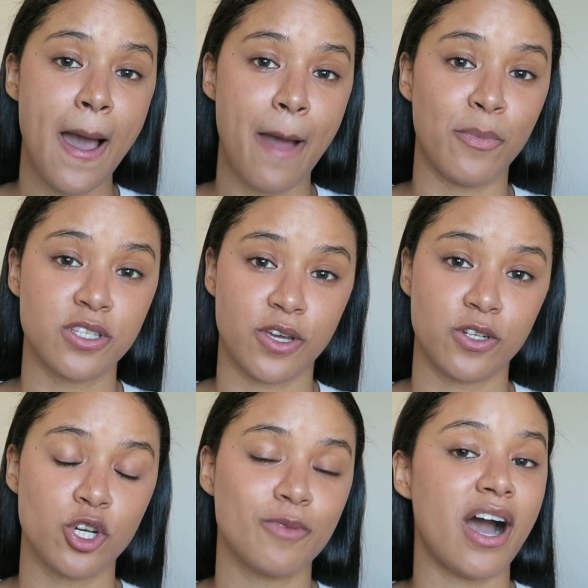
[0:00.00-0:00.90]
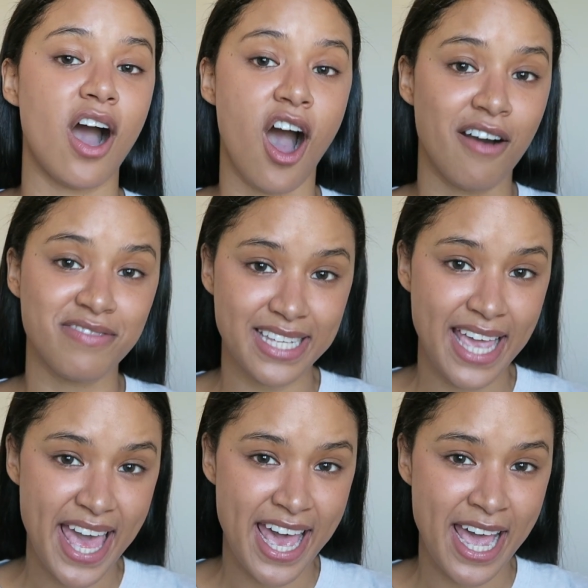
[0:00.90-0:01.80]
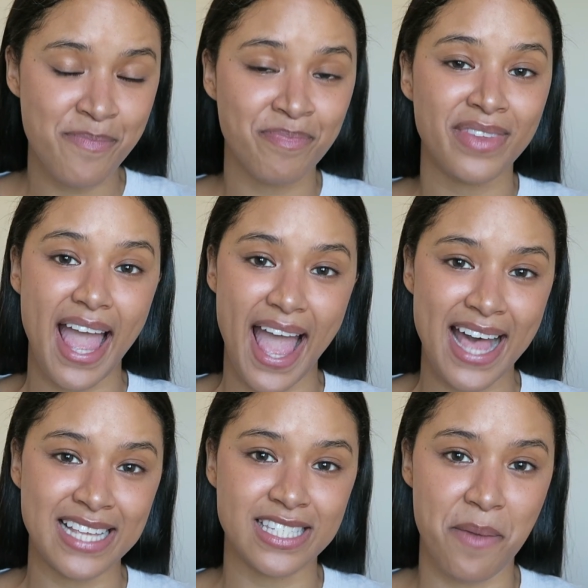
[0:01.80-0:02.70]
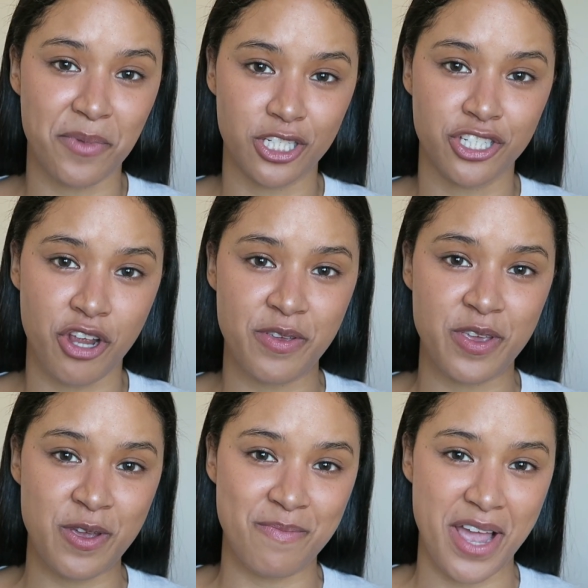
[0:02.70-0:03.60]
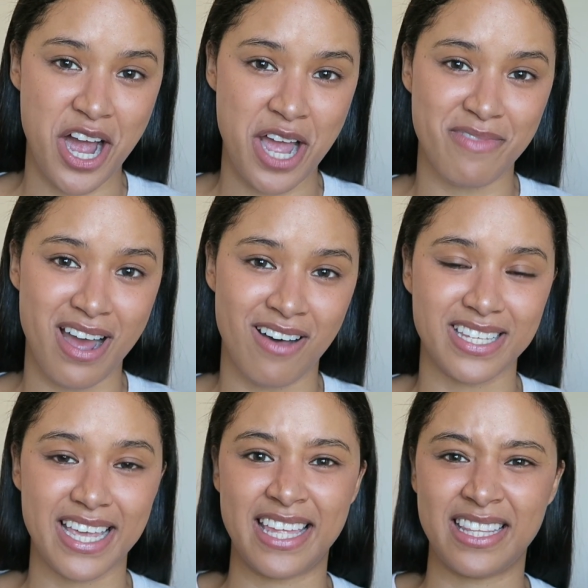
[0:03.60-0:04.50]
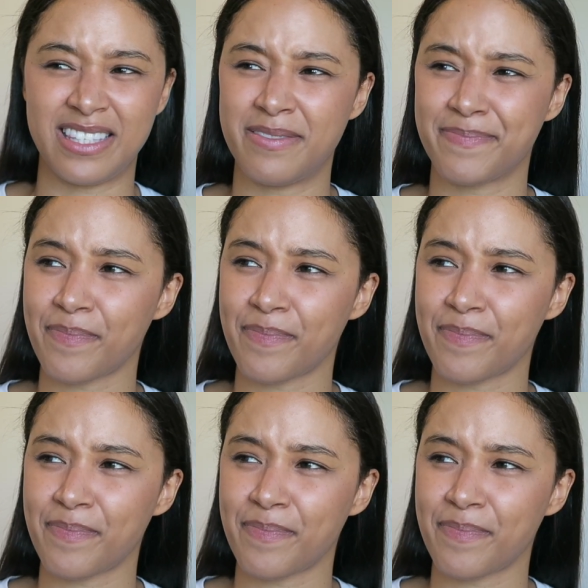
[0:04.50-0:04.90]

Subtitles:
I'm also going to talk about aftercare, and I'm going to show you my eyebrows in